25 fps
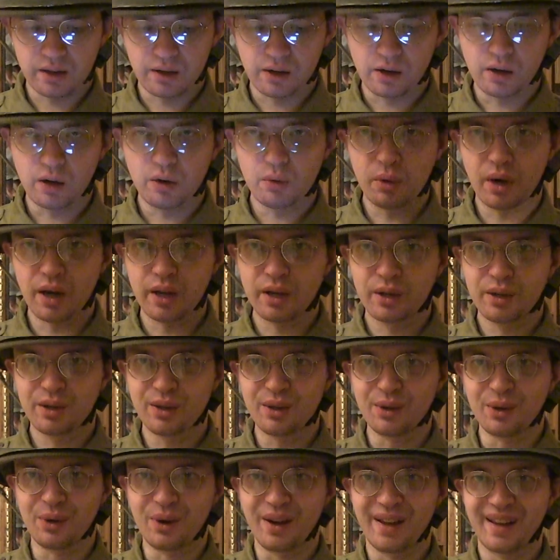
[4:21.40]
Low
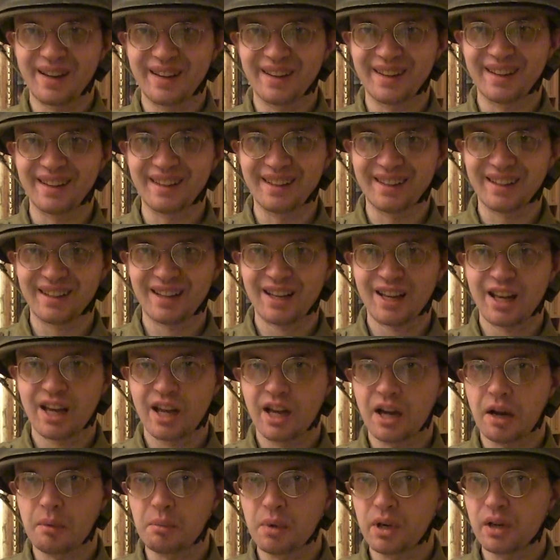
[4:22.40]
IQ.
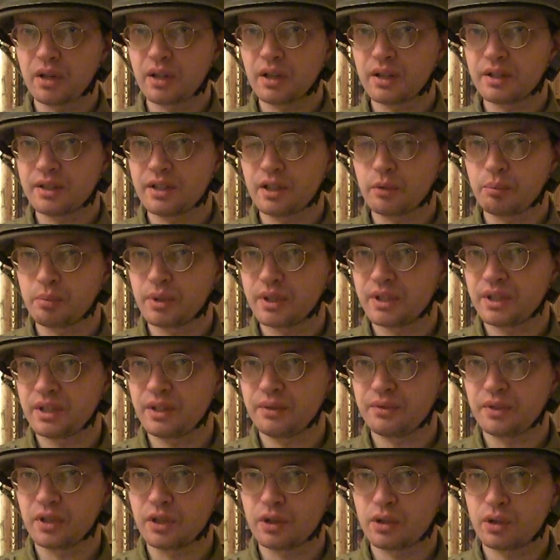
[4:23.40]
Americans are
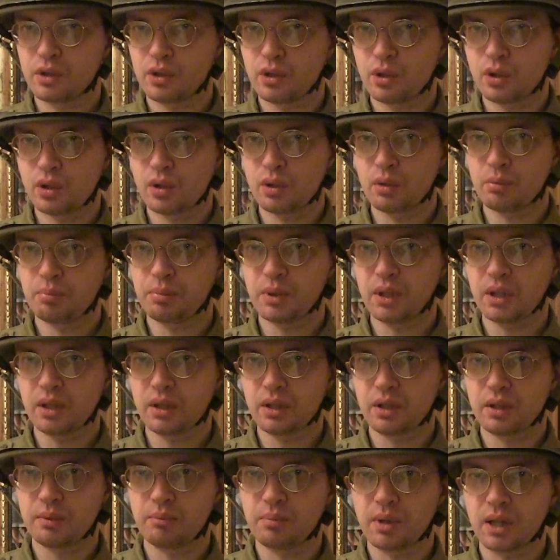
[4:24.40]
perceived as
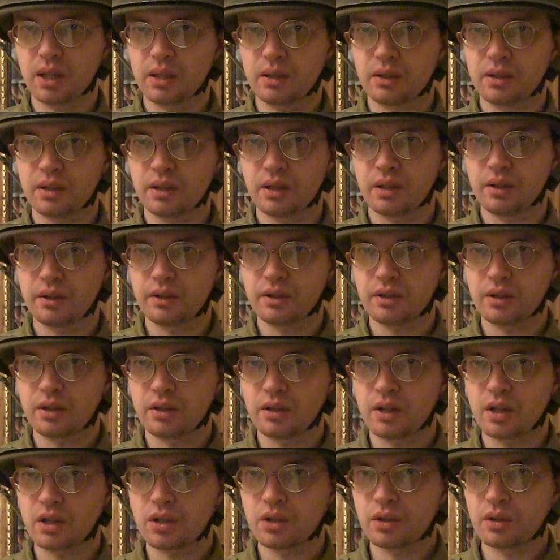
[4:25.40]
stupid, but
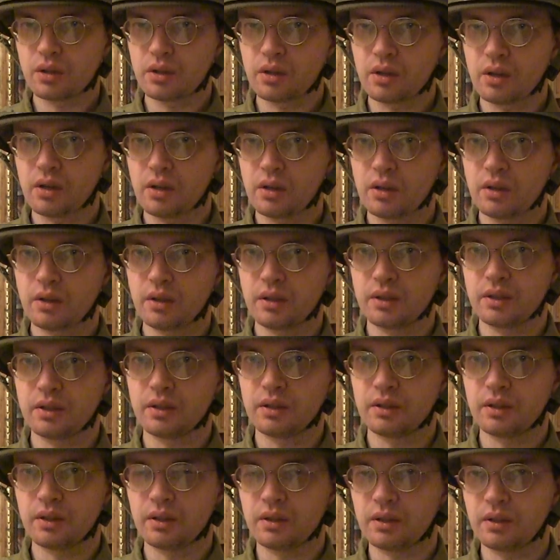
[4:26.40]
international
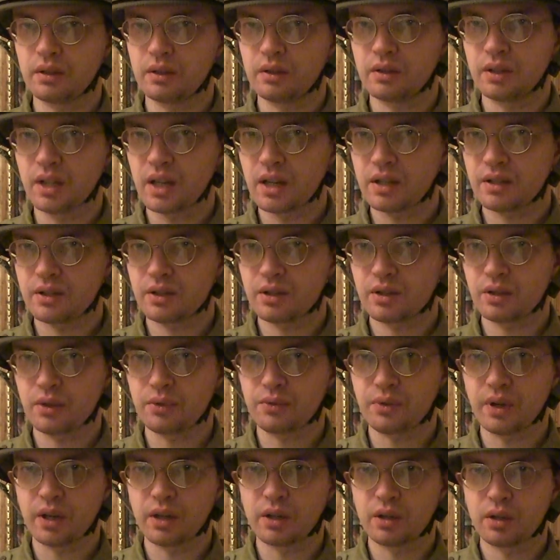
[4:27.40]
tests of
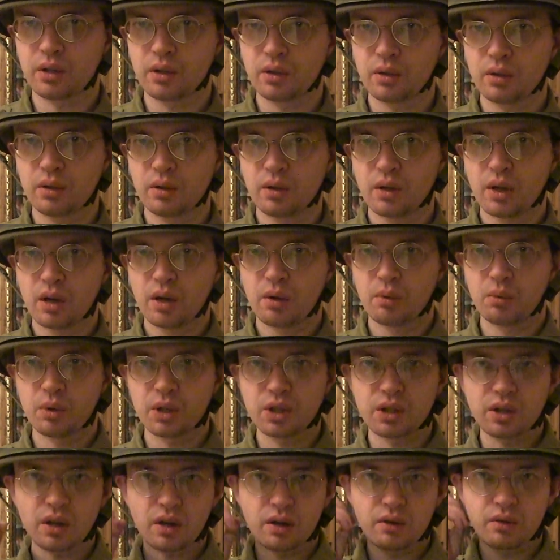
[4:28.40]
IQ,
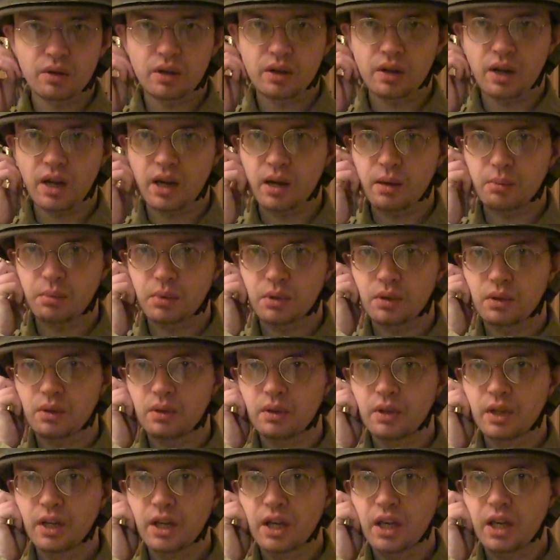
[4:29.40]
which are
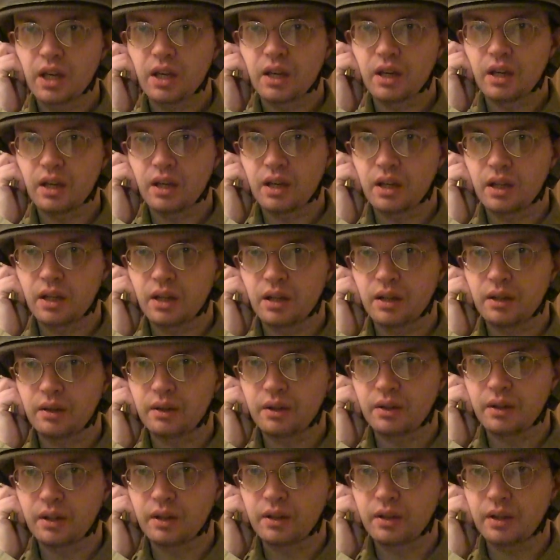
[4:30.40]
reliable,
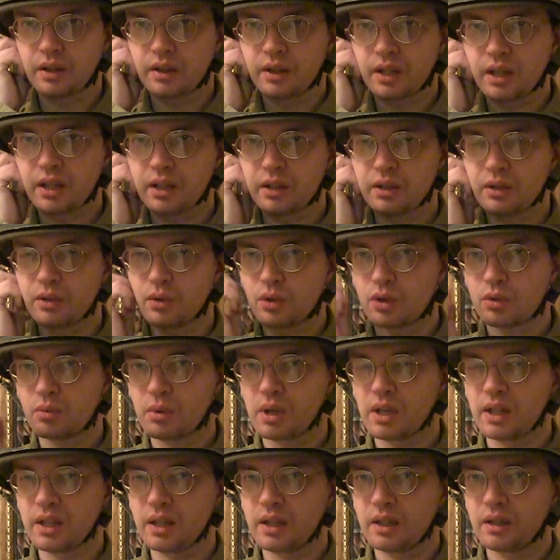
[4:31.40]
they
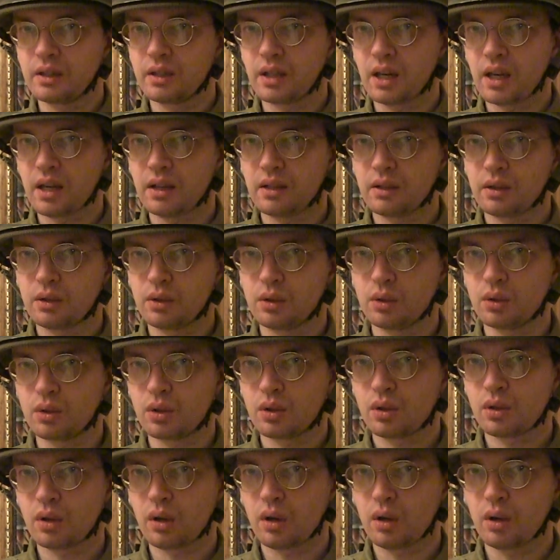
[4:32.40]
usually tend to
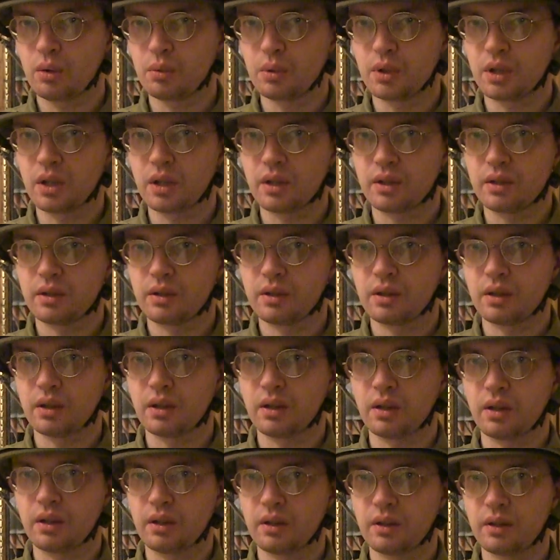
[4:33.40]
show that
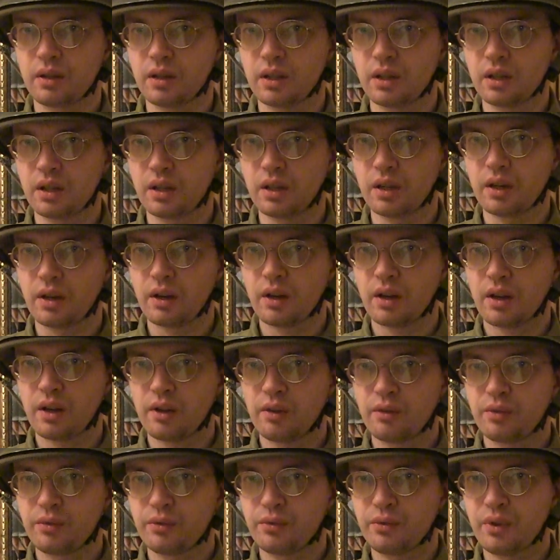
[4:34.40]
the
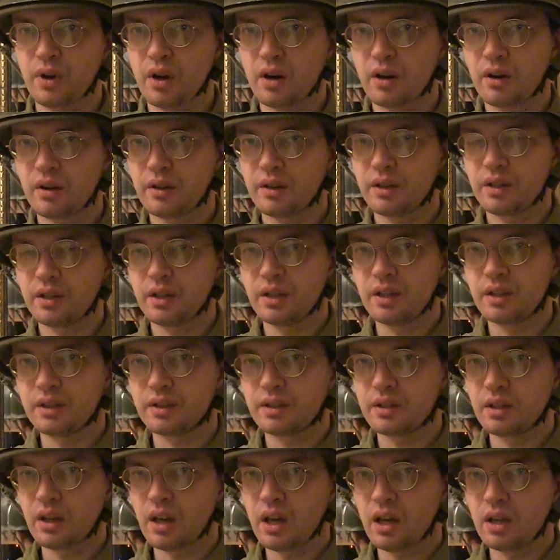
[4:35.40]
Far
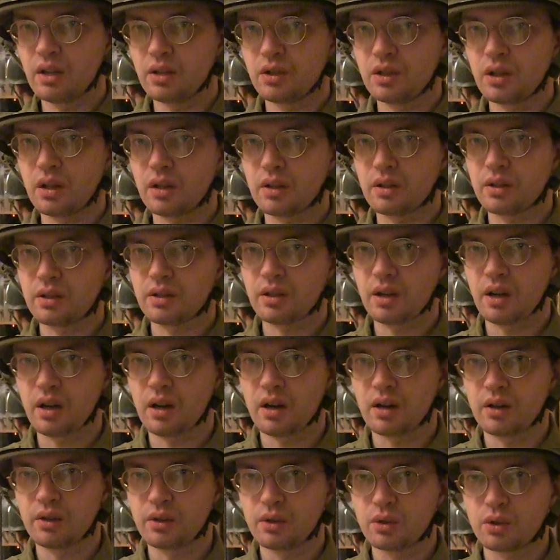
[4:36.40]
East Asians
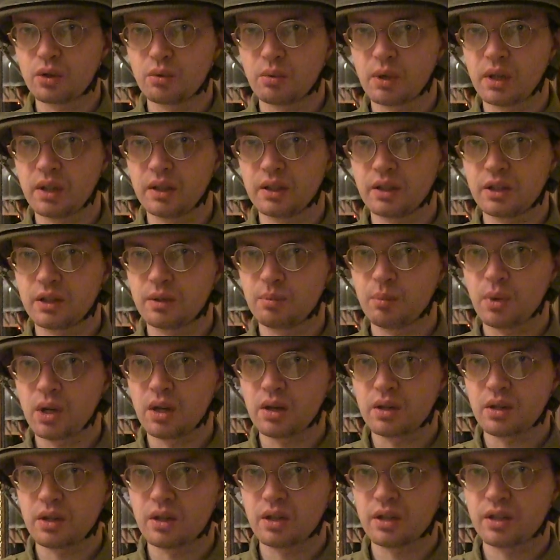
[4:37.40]
are usually the
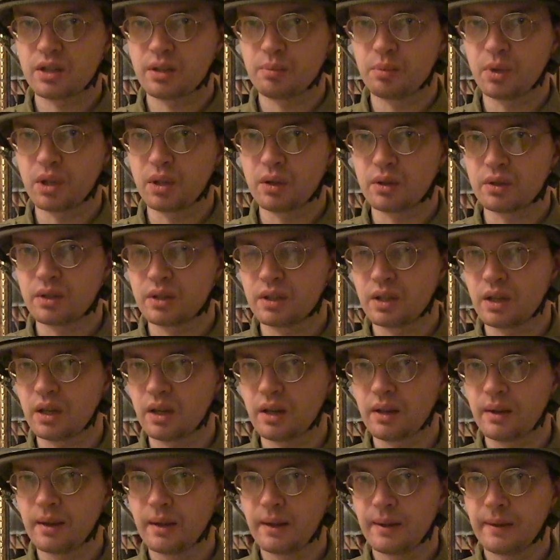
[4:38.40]
smartest, because
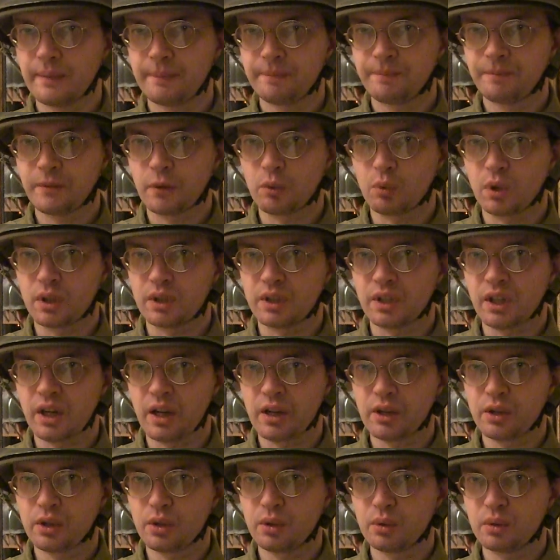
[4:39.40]
what the
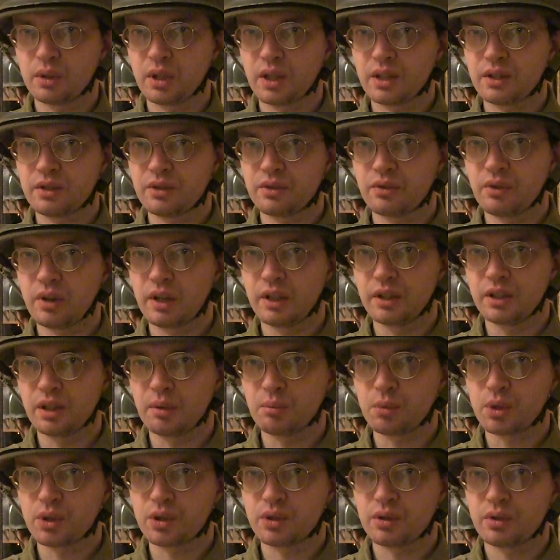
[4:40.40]
IQ tests really
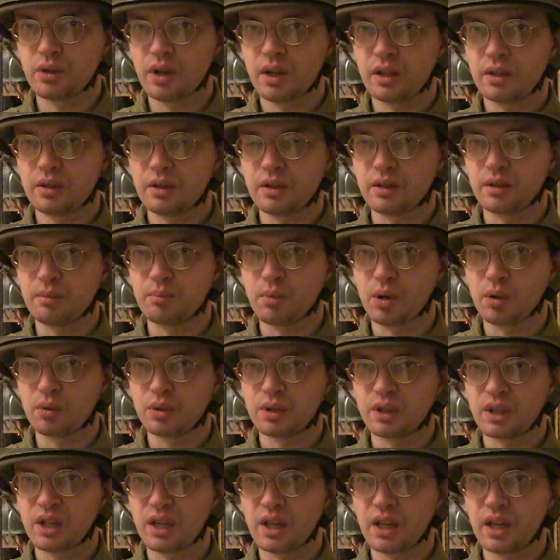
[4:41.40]
demonstrate is
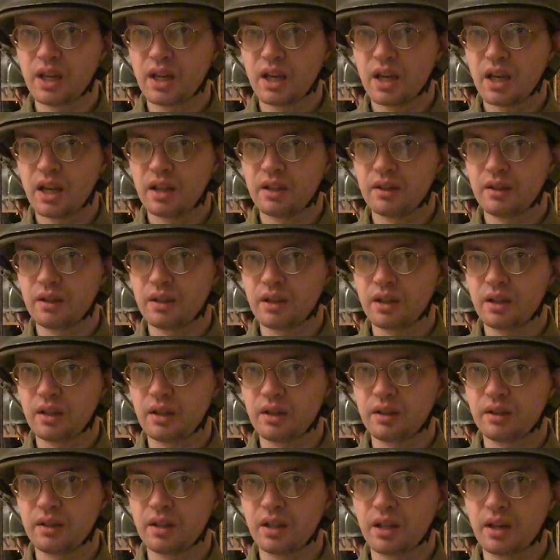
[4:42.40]
mostly
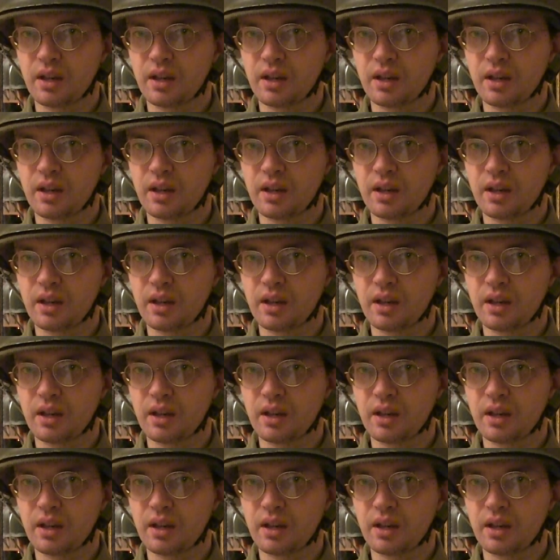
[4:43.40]
the